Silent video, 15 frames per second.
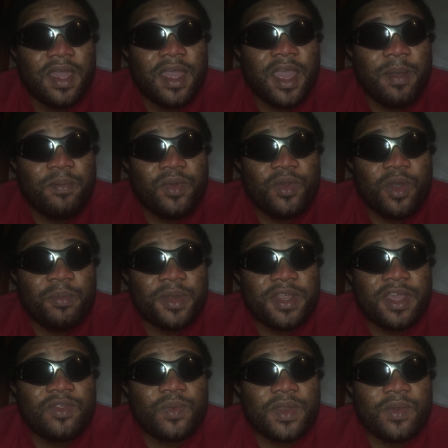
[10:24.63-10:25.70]
help you
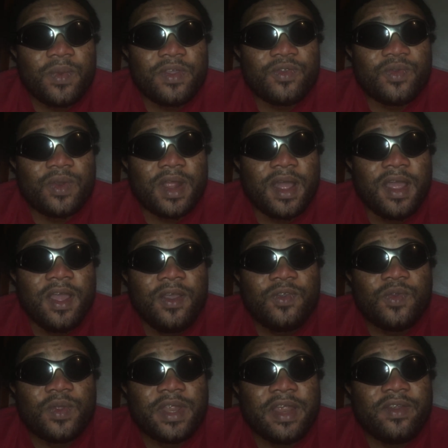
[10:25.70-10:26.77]
communicate with the questura.
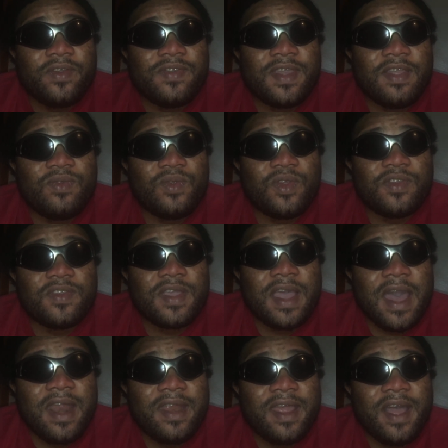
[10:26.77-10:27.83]
So they are just there to just
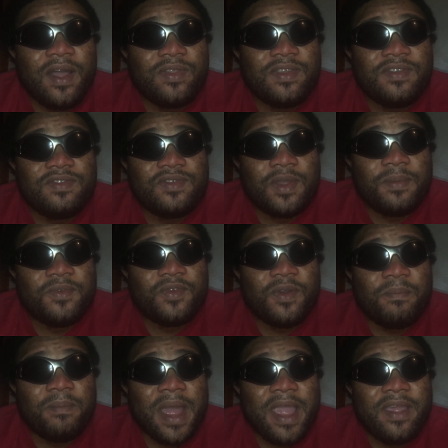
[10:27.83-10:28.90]
carry out these jobs
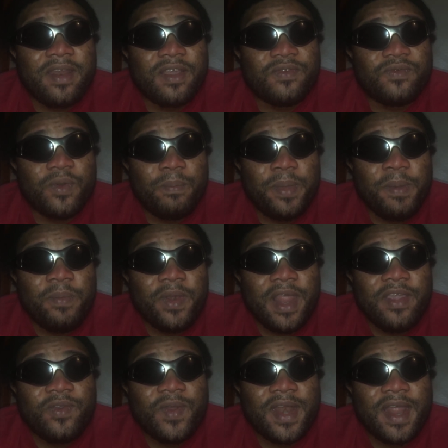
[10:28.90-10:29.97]
for migrants, for people
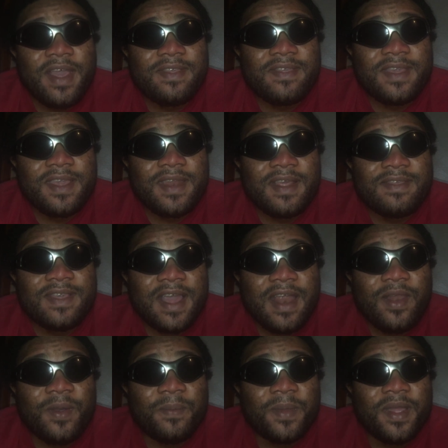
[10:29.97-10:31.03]
like you and I seeking
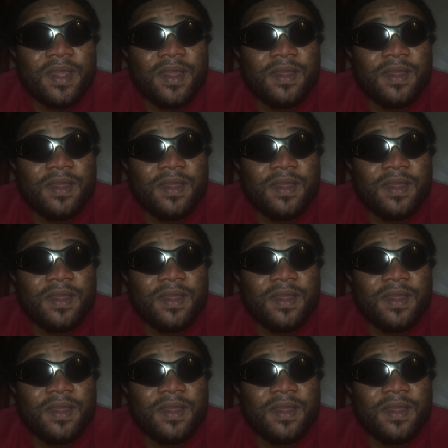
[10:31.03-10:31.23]
asylum.